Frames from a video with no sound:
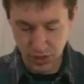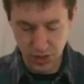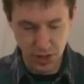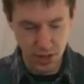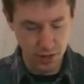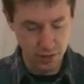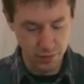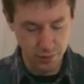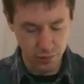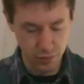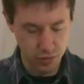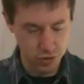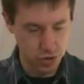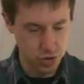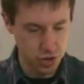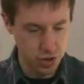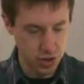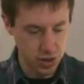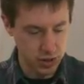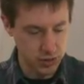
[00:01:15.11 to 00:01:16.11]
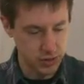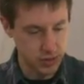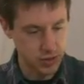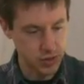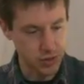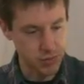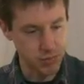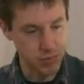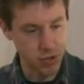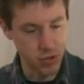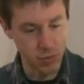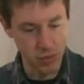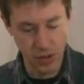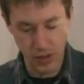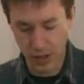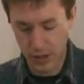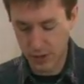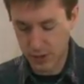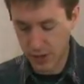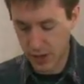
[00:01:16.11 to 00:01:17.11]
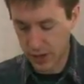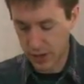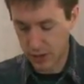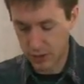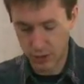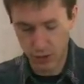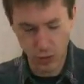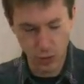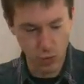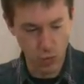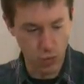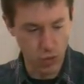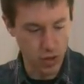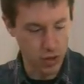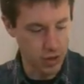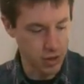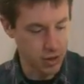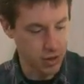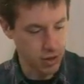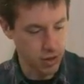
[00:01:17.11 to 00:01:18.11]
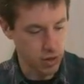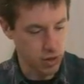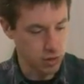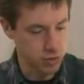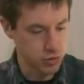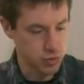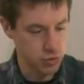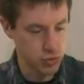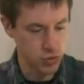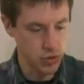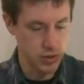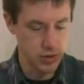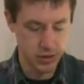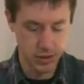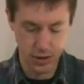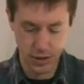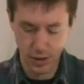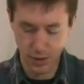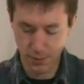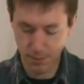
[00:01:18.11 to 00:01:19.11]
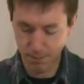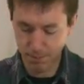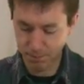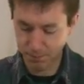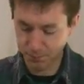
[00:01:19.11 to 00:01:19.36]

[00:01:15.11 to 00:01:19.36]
tin for just a moment as I get this water onto it here.